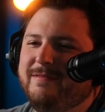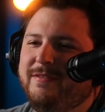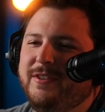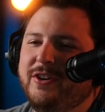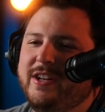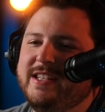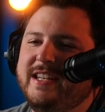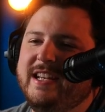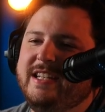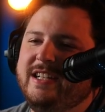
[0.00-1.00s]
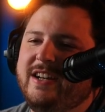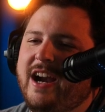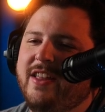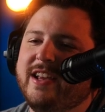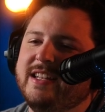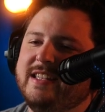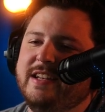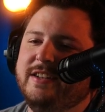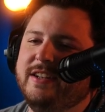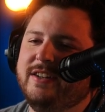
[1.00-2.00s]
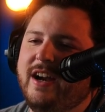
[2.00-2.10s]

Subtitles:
Fury's D tier. I don't think it's D tier.